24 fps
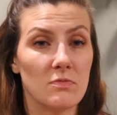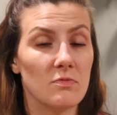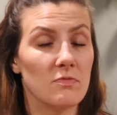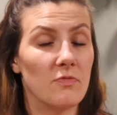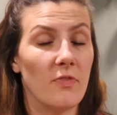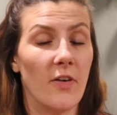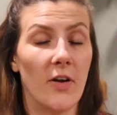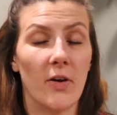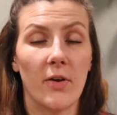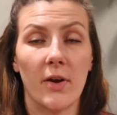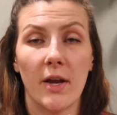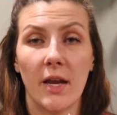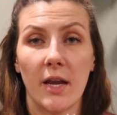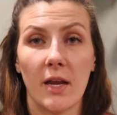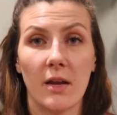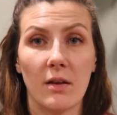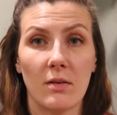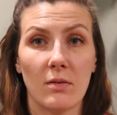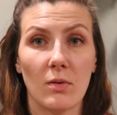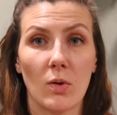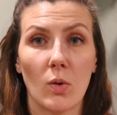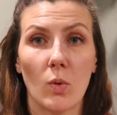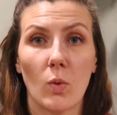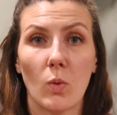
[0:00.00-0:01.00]
Very
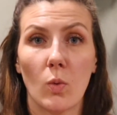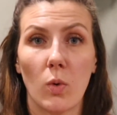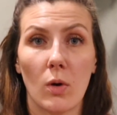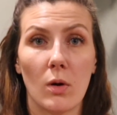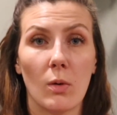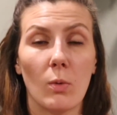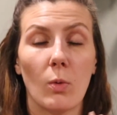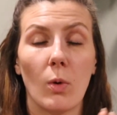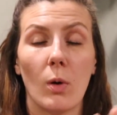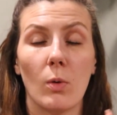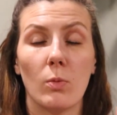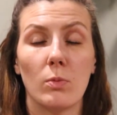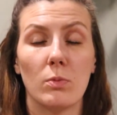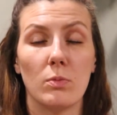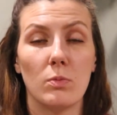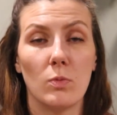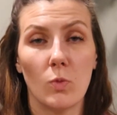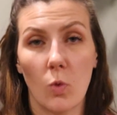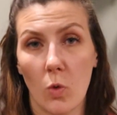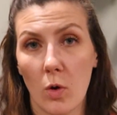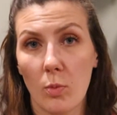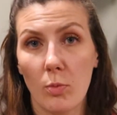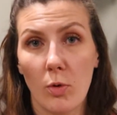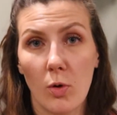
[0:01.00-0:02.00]
quote unquote
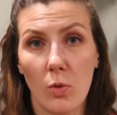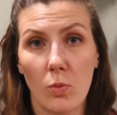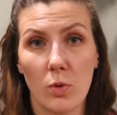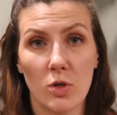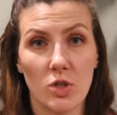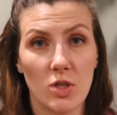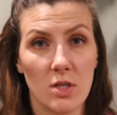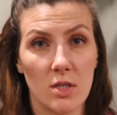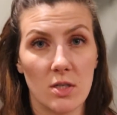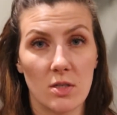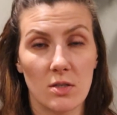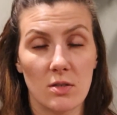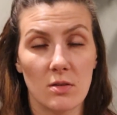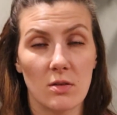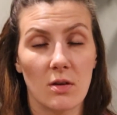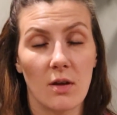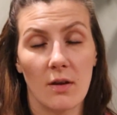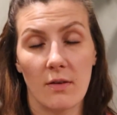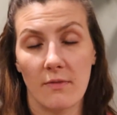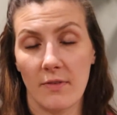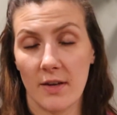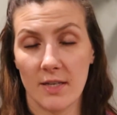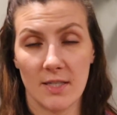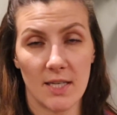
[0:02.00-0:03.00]
normal, which is
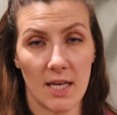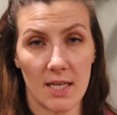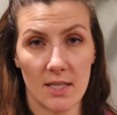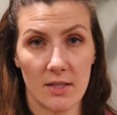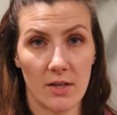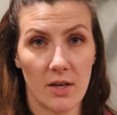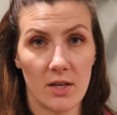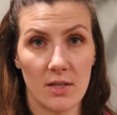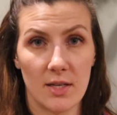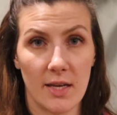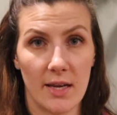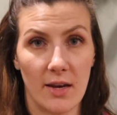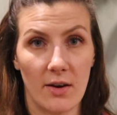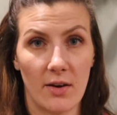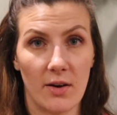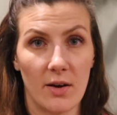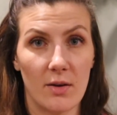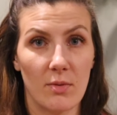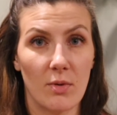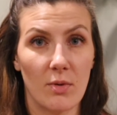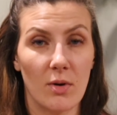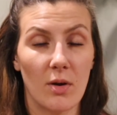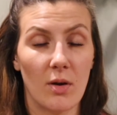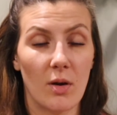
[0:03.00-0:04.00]
fantastic to hear in
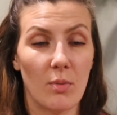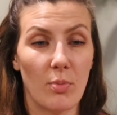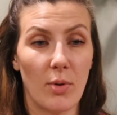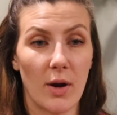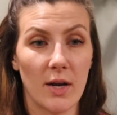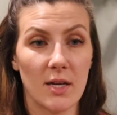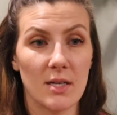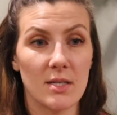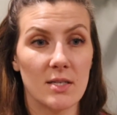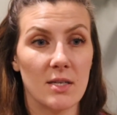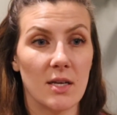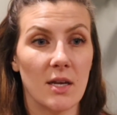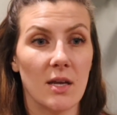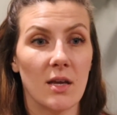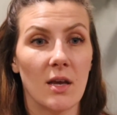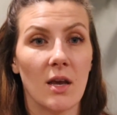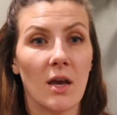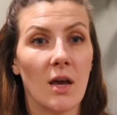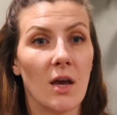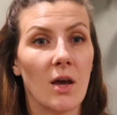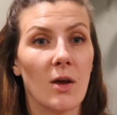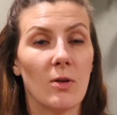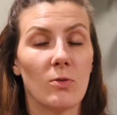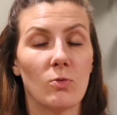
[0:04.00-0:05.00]
a pregnancy.
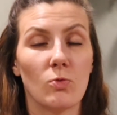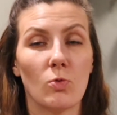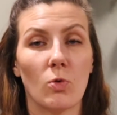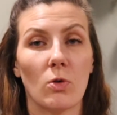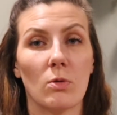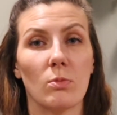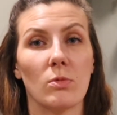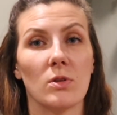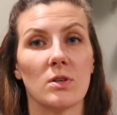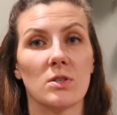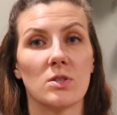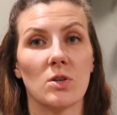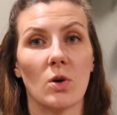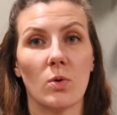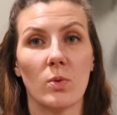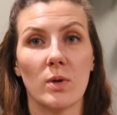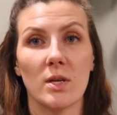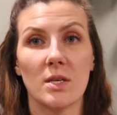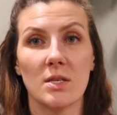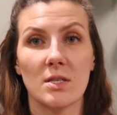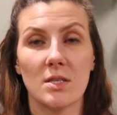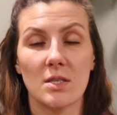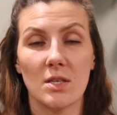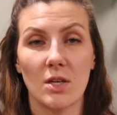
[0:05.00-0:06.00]
Normal is
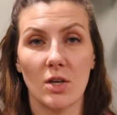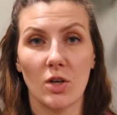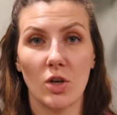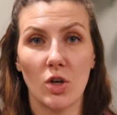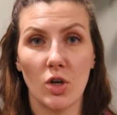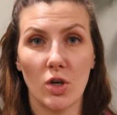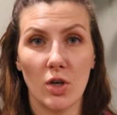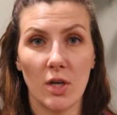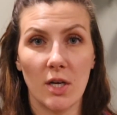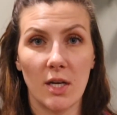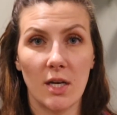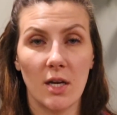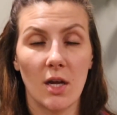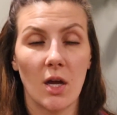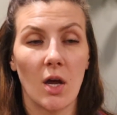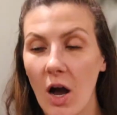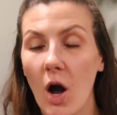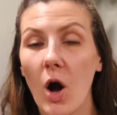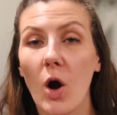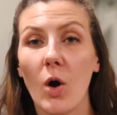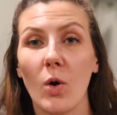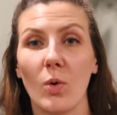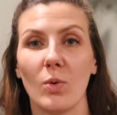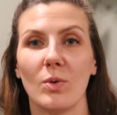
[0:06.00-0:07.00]
always good.
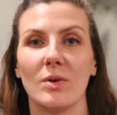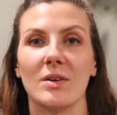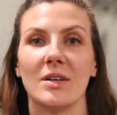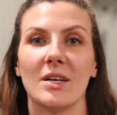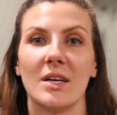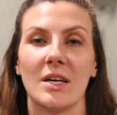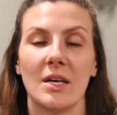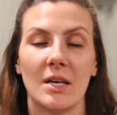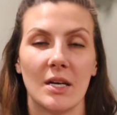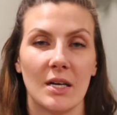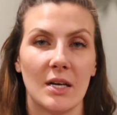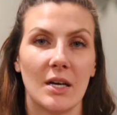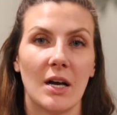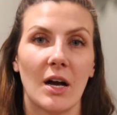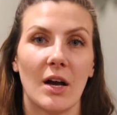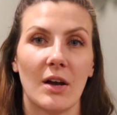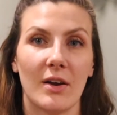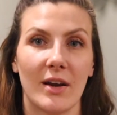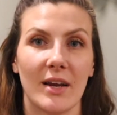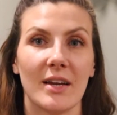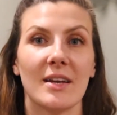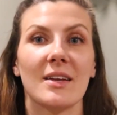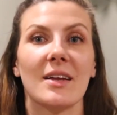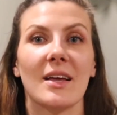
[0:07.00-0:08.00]
Oh, all
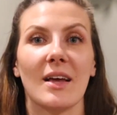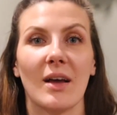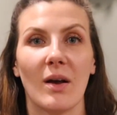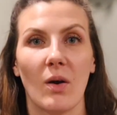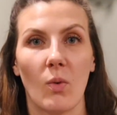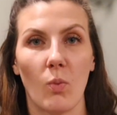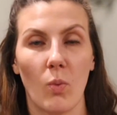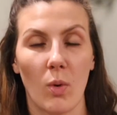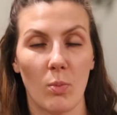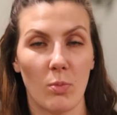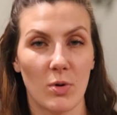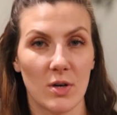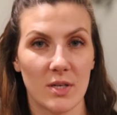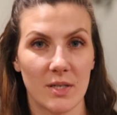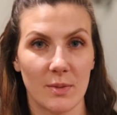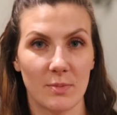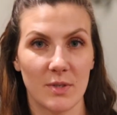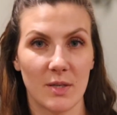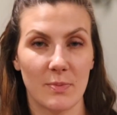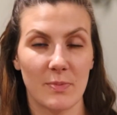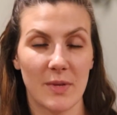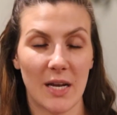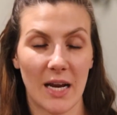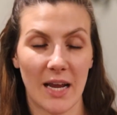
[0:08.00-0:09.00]
right. One more
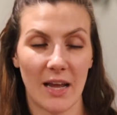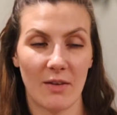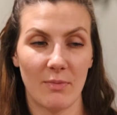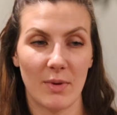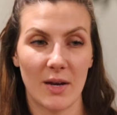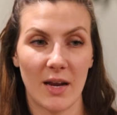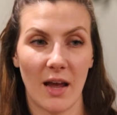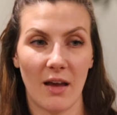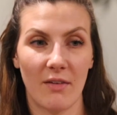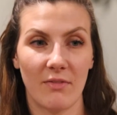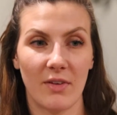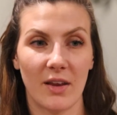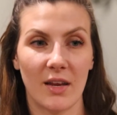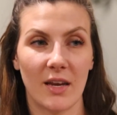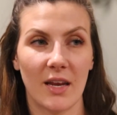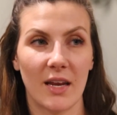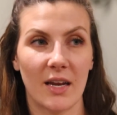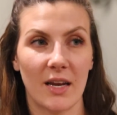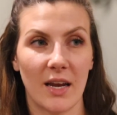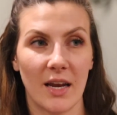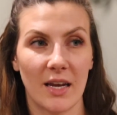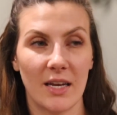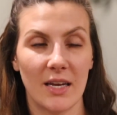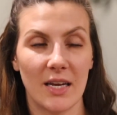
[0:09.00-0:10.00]
symptom that I have been having, and
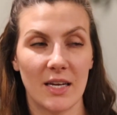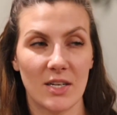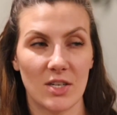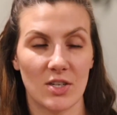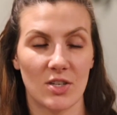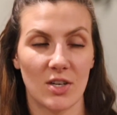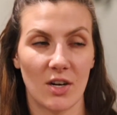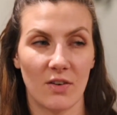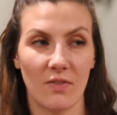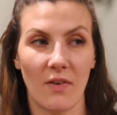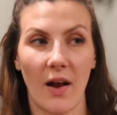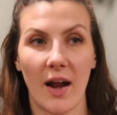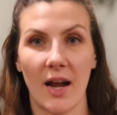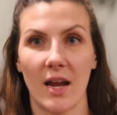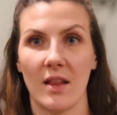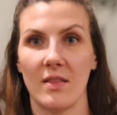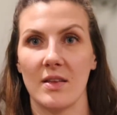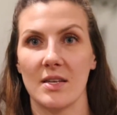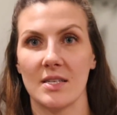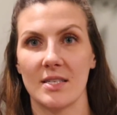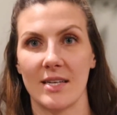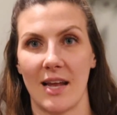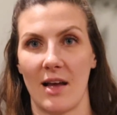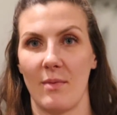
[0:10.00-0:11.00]
I need to start writing
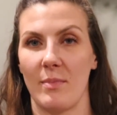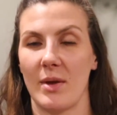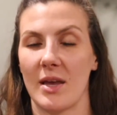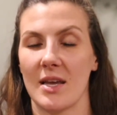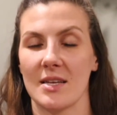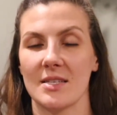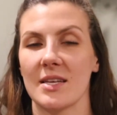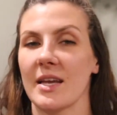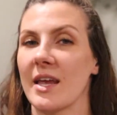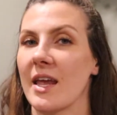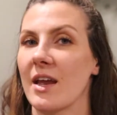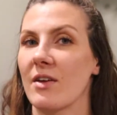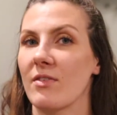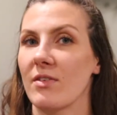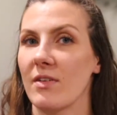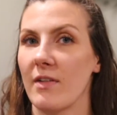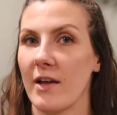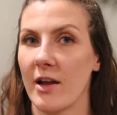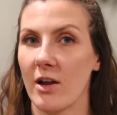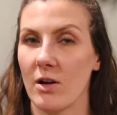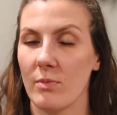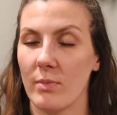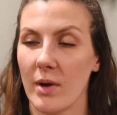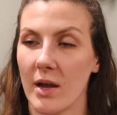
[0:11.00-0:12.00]
these down because I can't rely
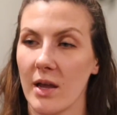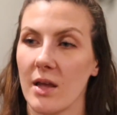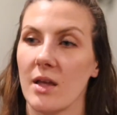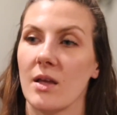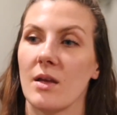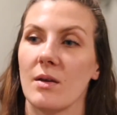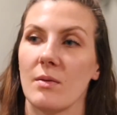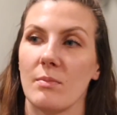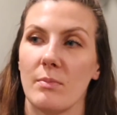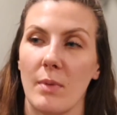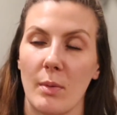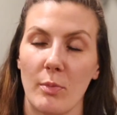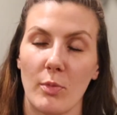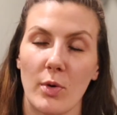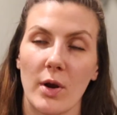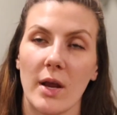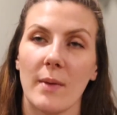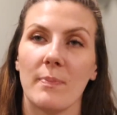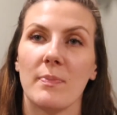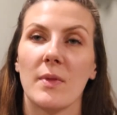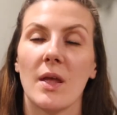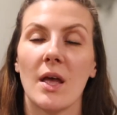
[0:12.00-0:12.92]
on my memory.